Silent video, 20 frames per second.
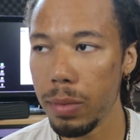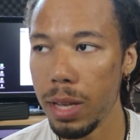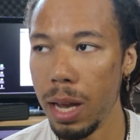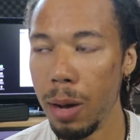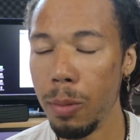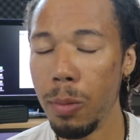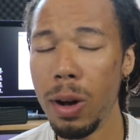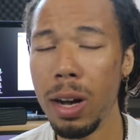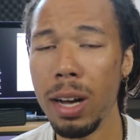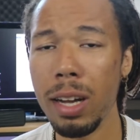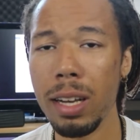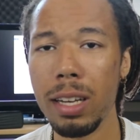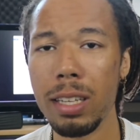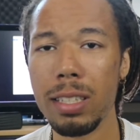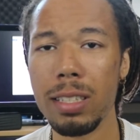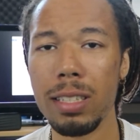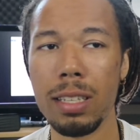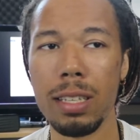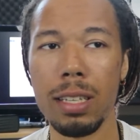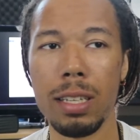I
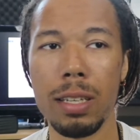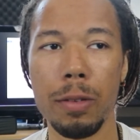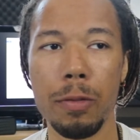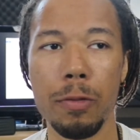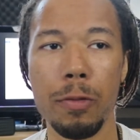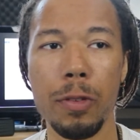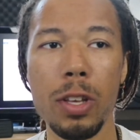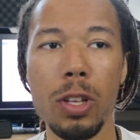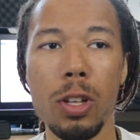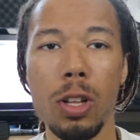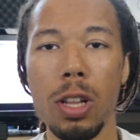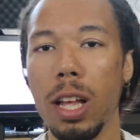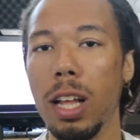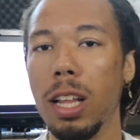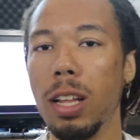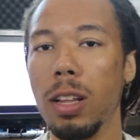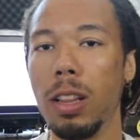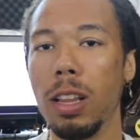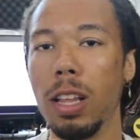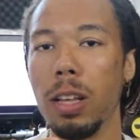want to
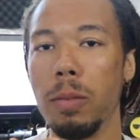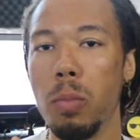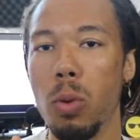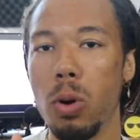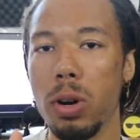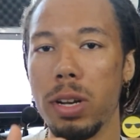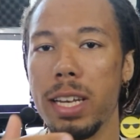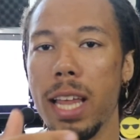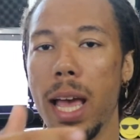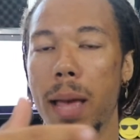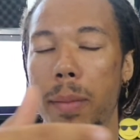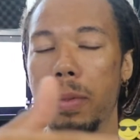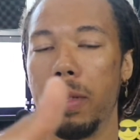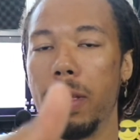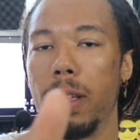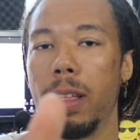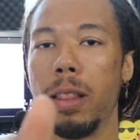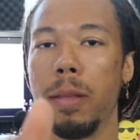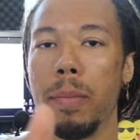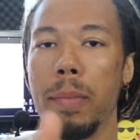feel more
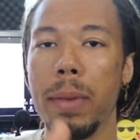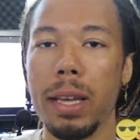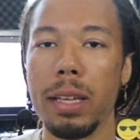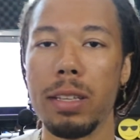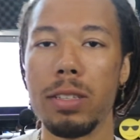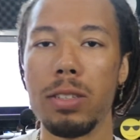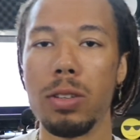depth in the mix,